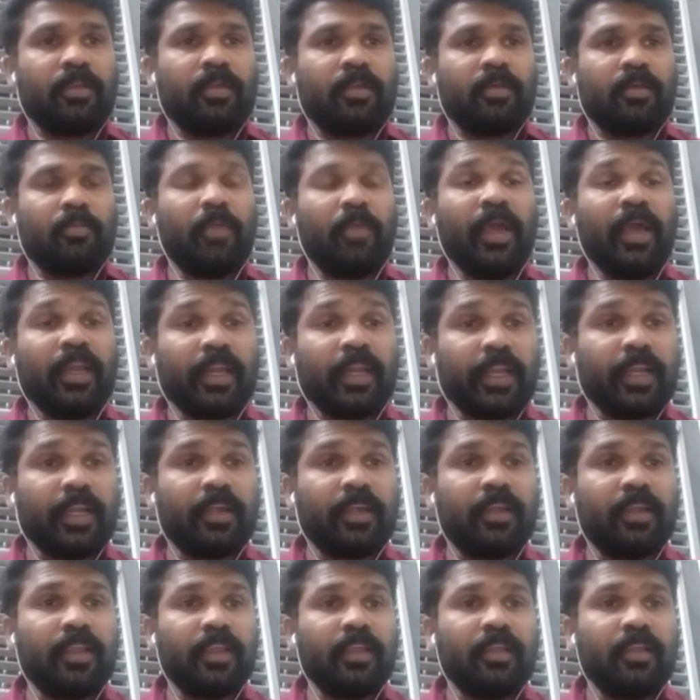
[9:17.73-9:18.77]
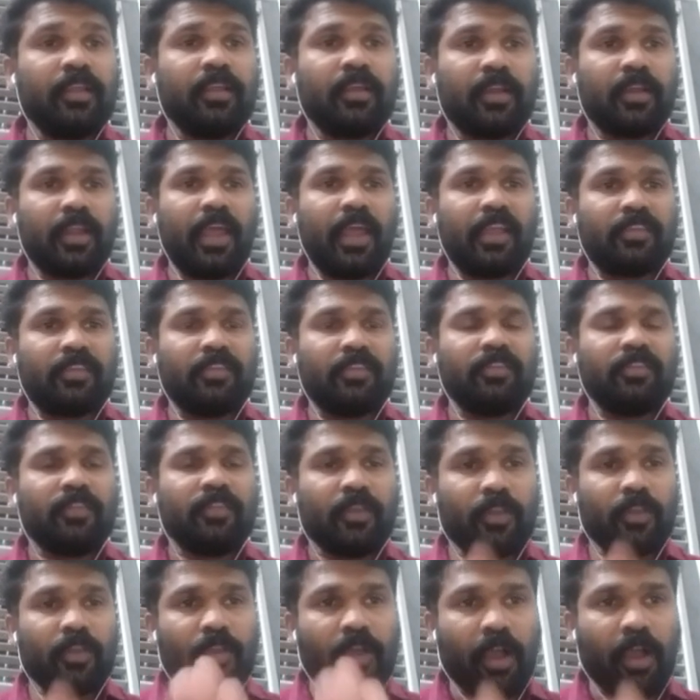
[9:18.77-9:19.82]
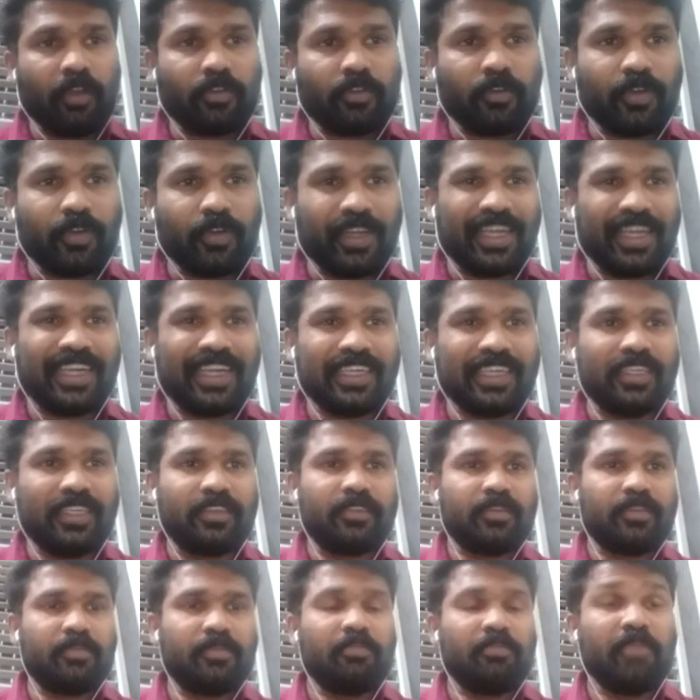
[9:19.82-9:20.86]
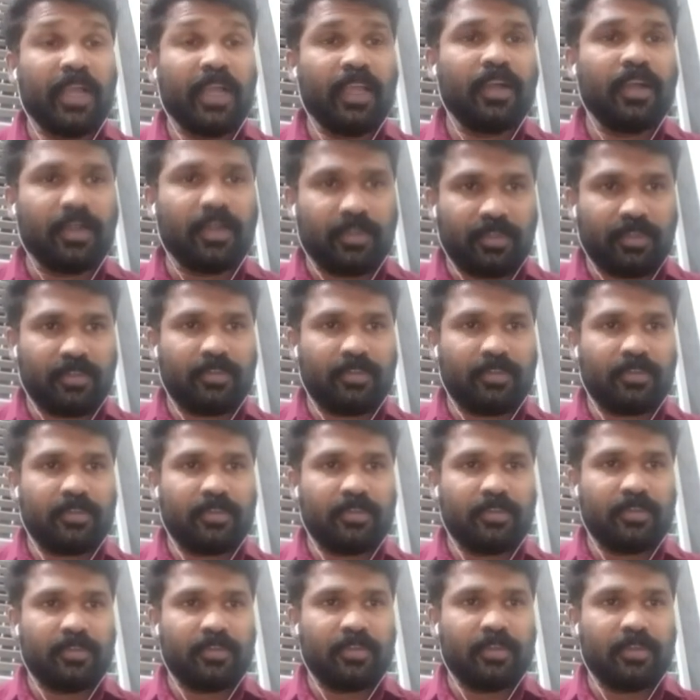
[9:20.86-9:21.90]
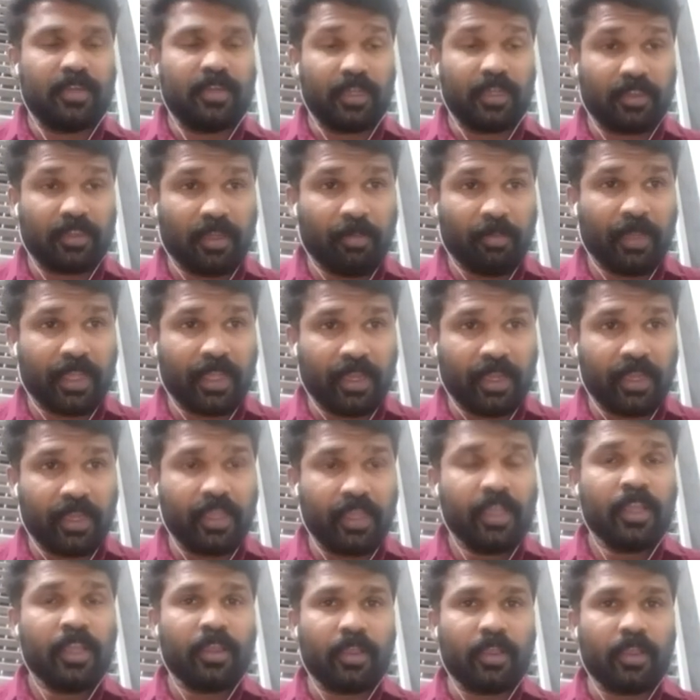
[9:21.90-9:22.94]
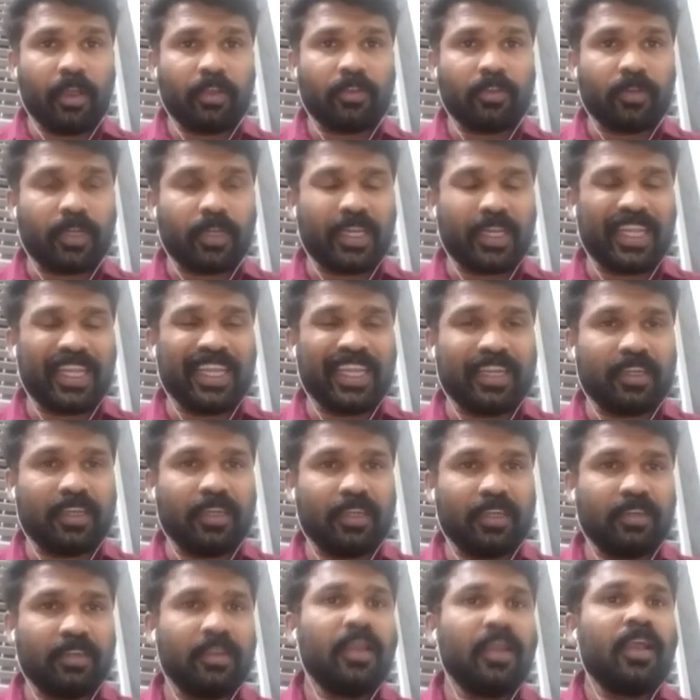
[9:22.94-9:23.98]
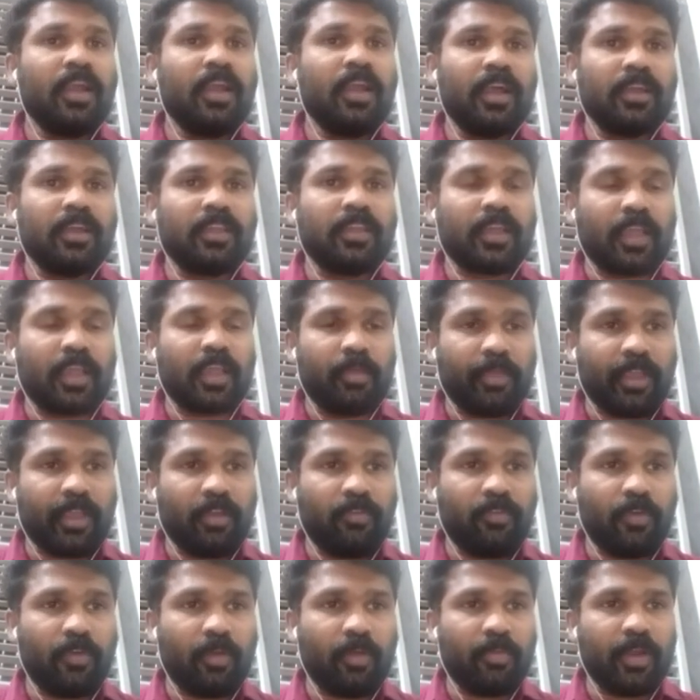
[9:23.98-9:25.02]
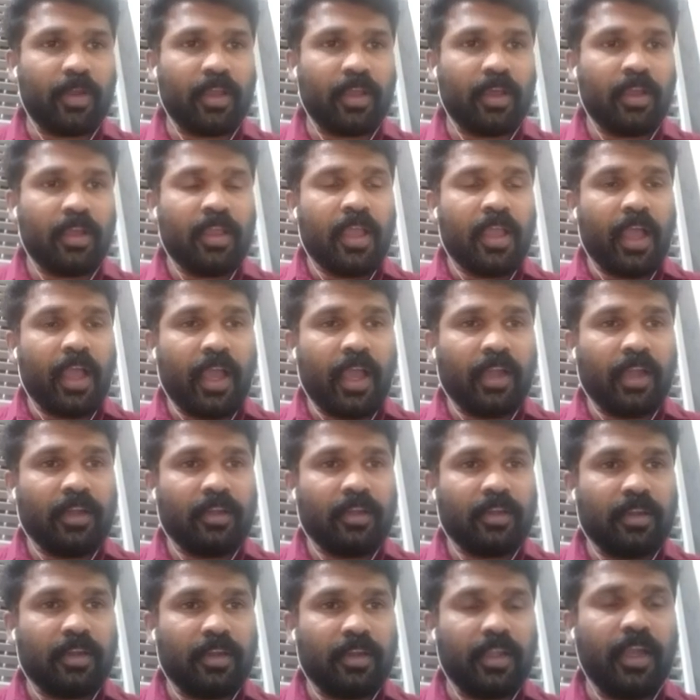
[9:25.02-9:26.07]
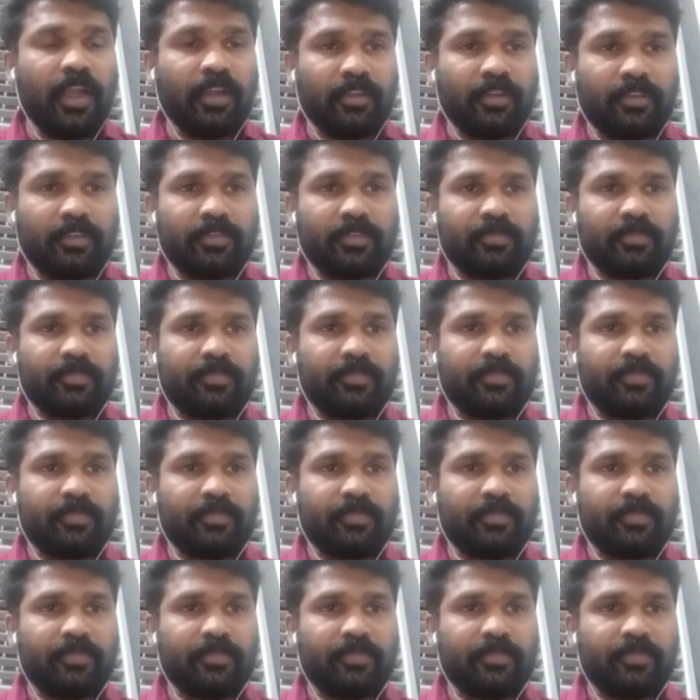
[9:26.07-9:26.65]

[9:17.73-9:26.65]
By reading like this, you have to learn it by heart. It rhythmically, you have to read the chemical formula and learn it.